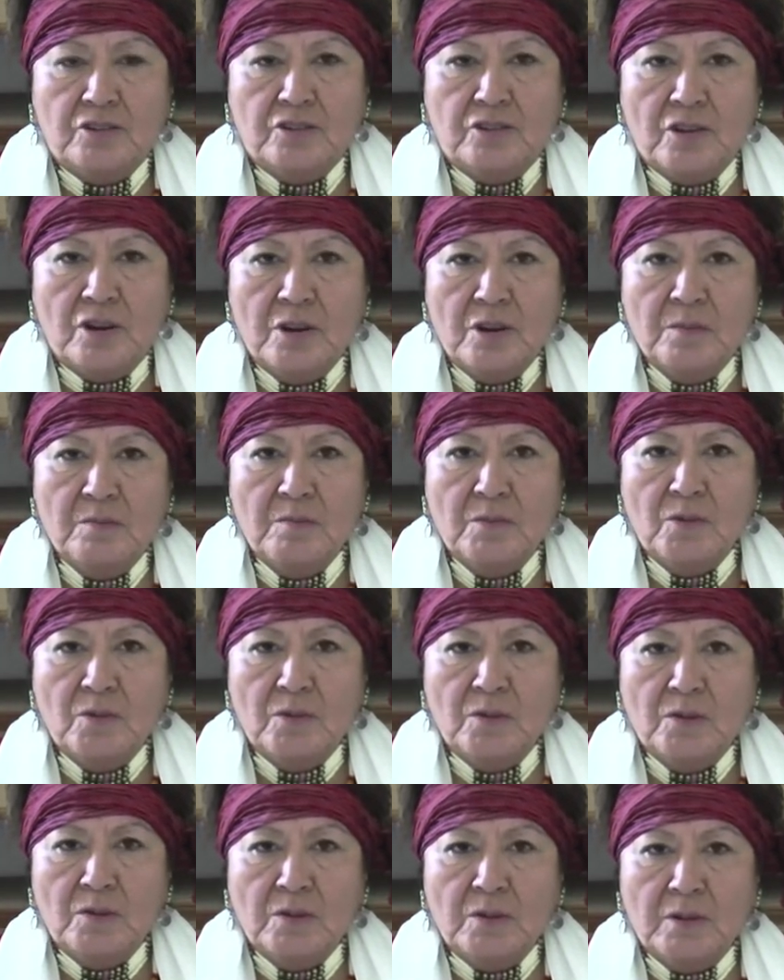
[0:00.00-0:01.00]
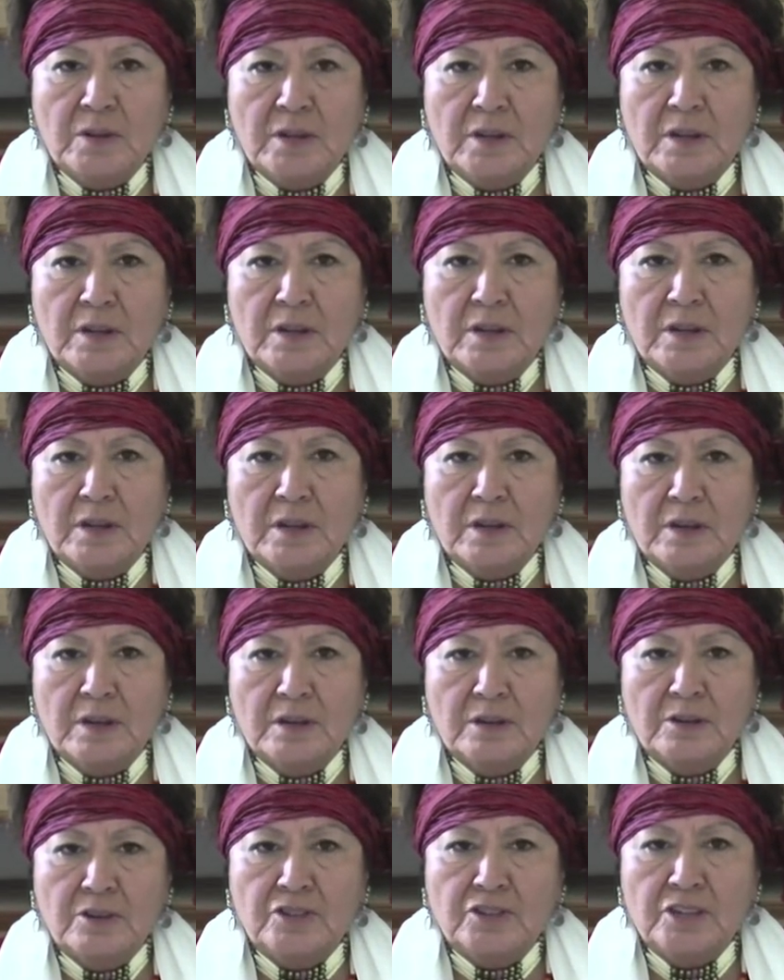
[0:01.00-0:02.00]
turmoil and uh,
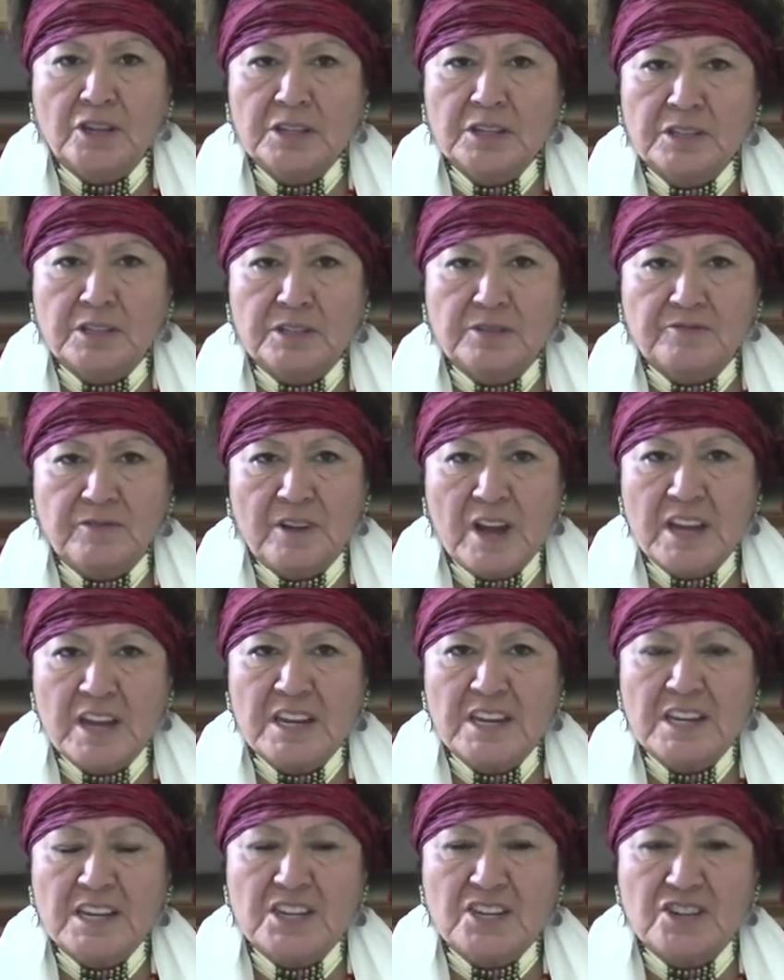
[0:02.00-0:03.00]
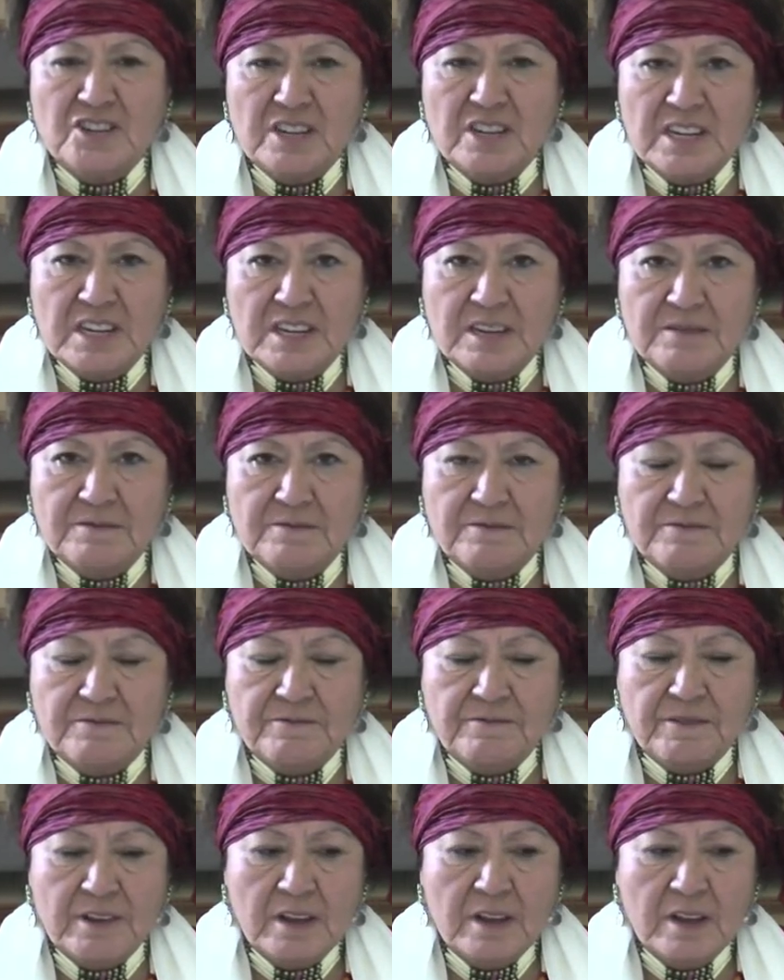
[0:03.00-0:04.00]
just fighting to live
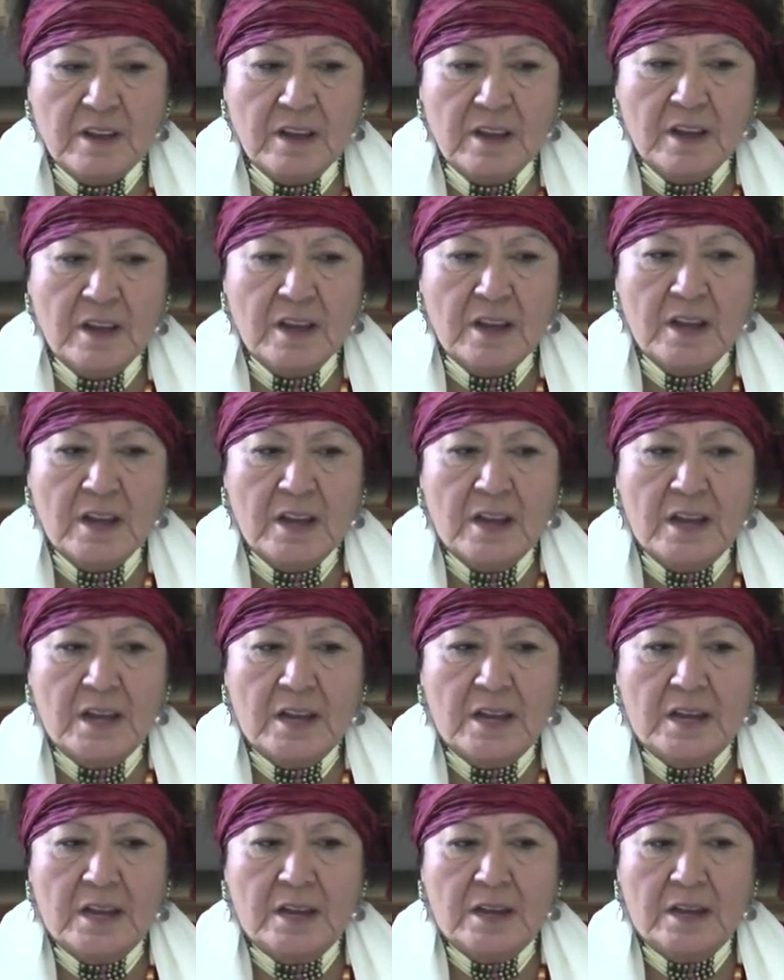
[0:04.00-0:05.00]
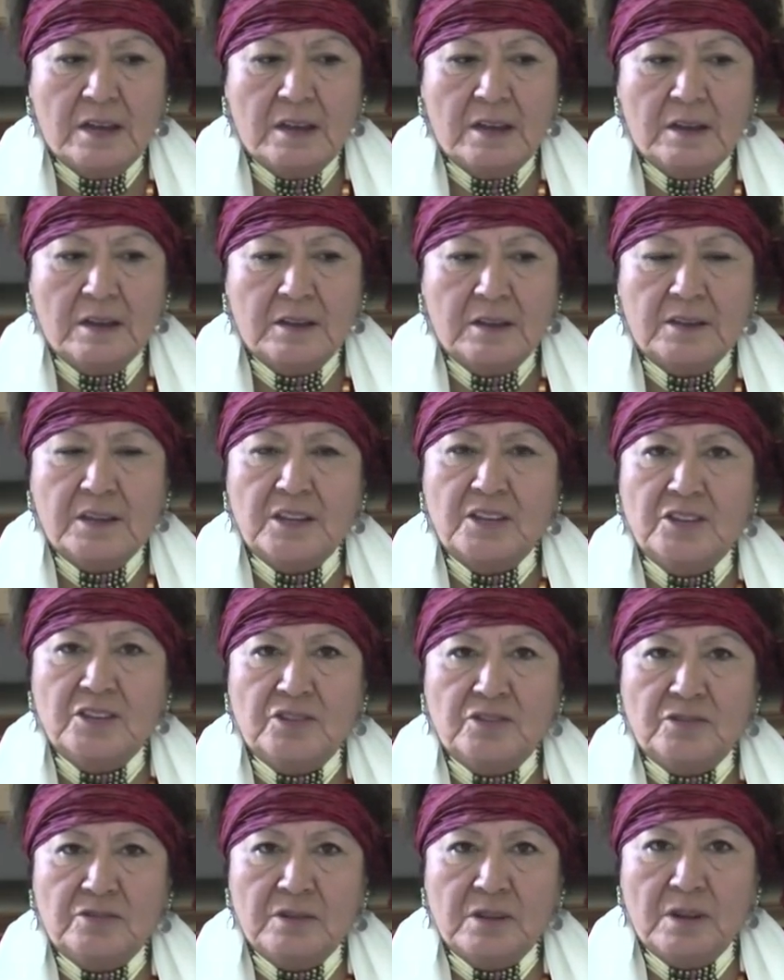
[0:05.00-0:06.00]
uh, the
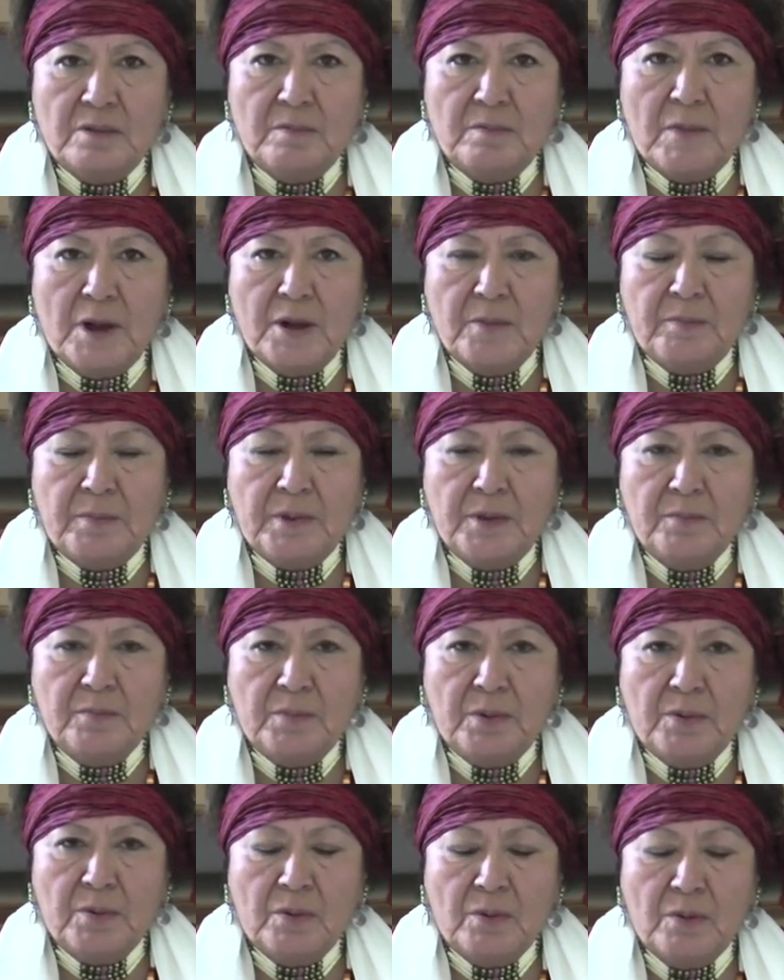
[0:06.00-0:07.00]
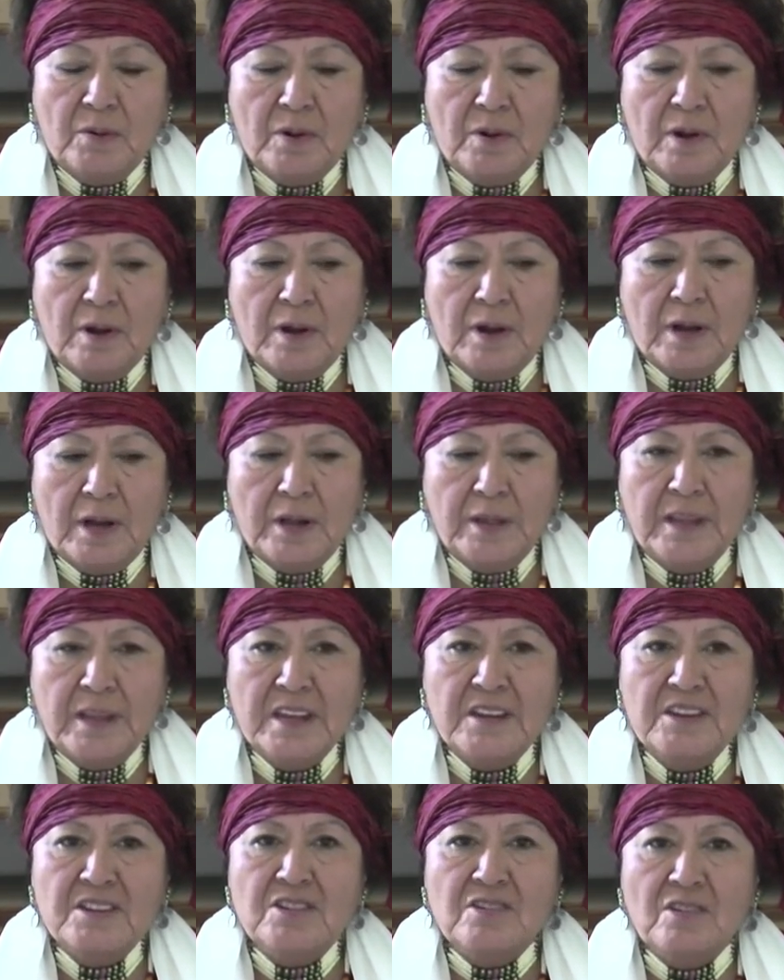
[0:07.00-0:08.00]
history of my people. They
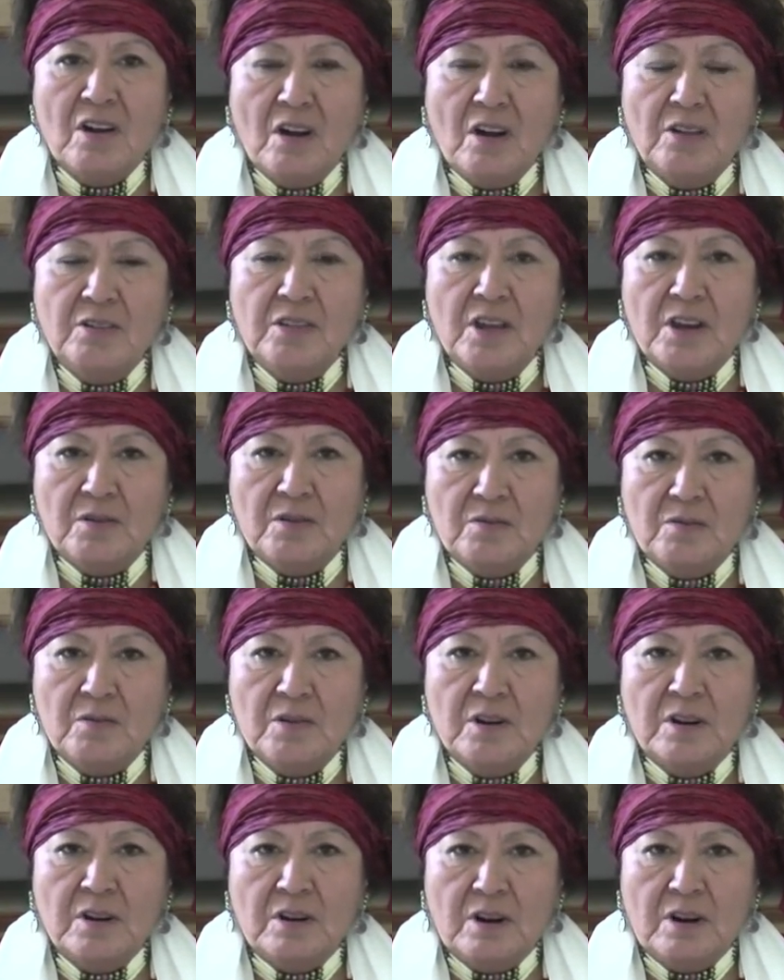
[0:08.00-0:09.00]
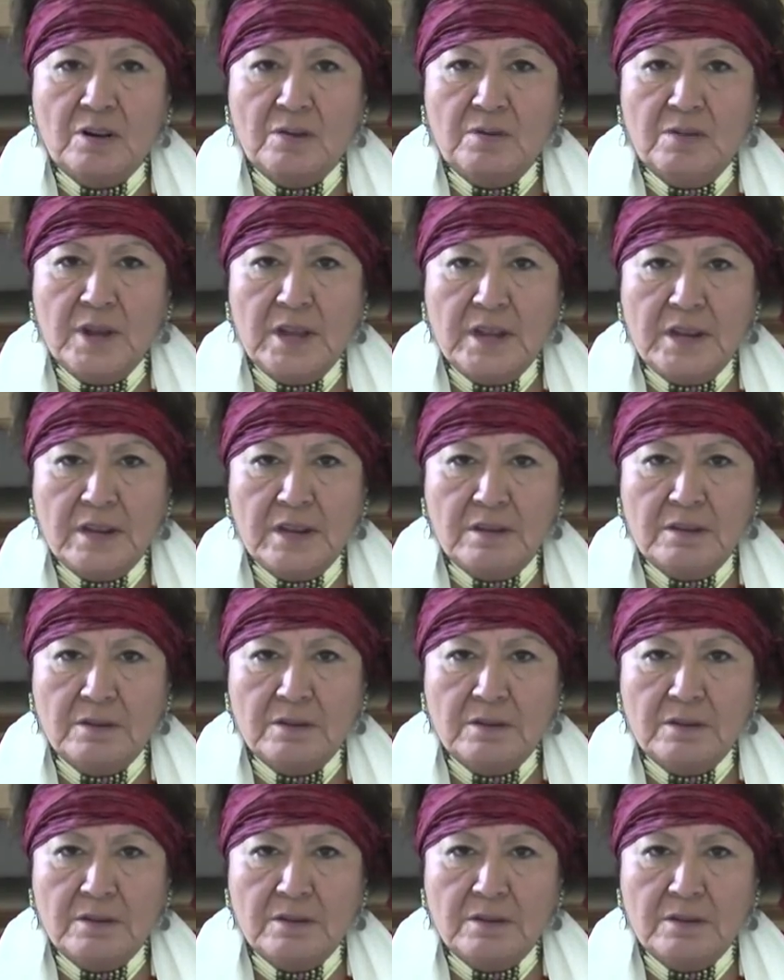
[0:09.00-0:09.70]
did all that work already, you